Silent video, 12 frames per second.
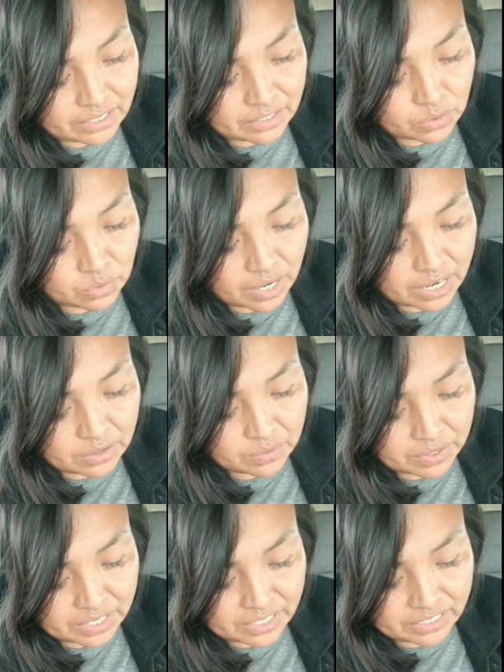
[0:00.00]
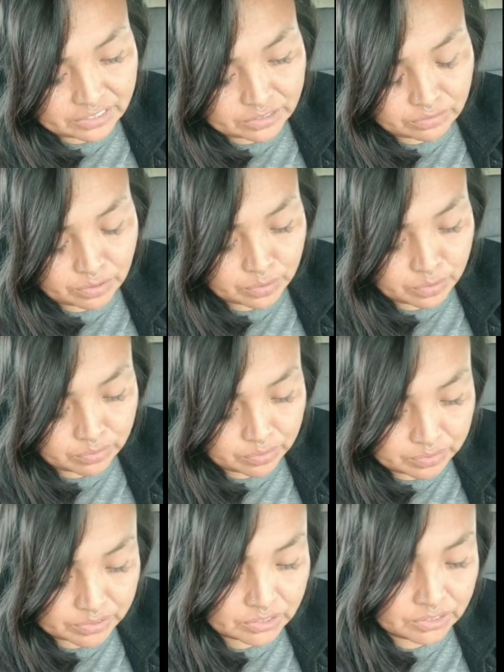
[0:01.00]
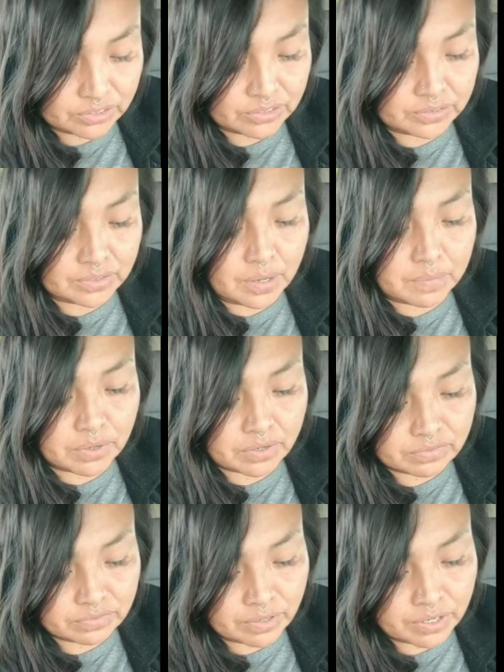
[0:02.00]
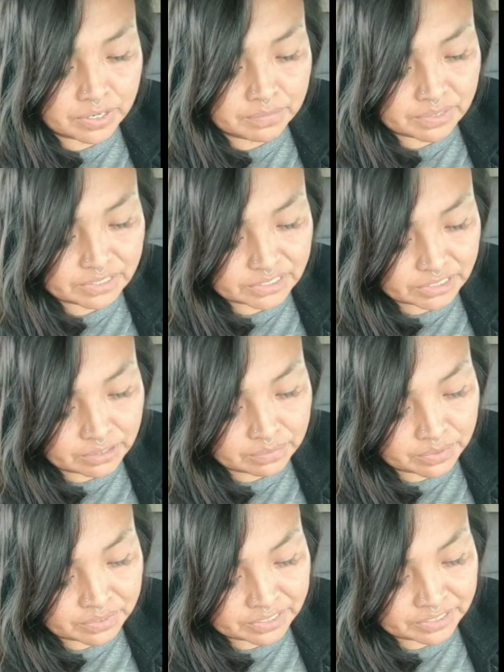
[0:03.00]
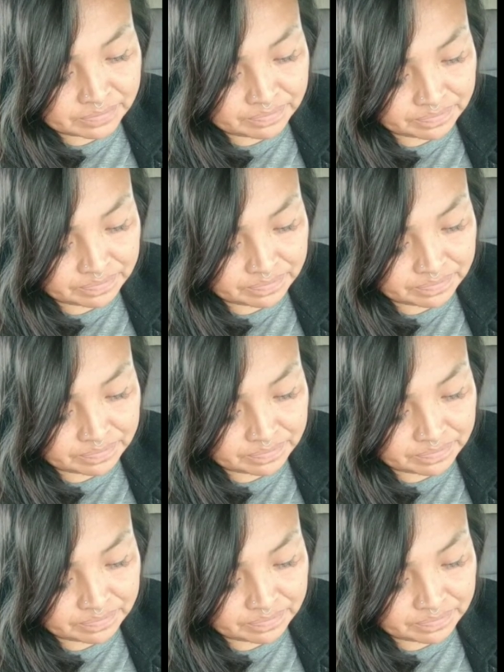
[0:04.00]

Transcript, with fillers: and the right way to, to perform a ceremony